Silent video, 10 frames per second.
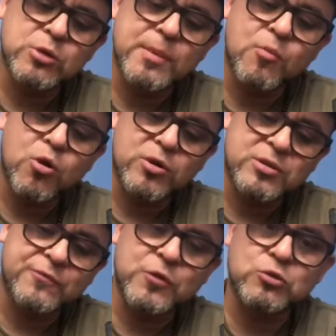bit more
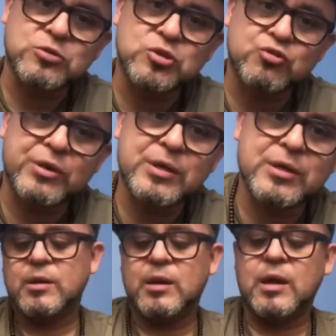difficult to drink.
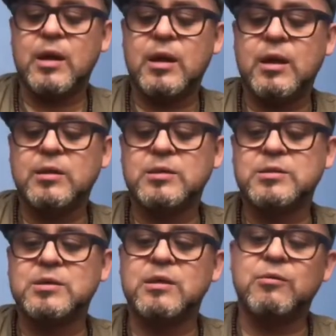And this
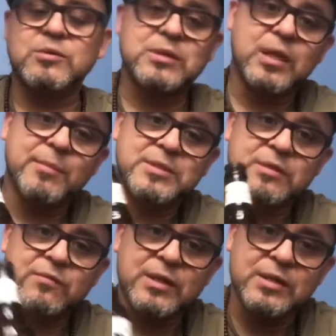was a
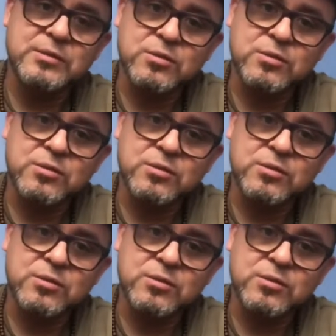limited release,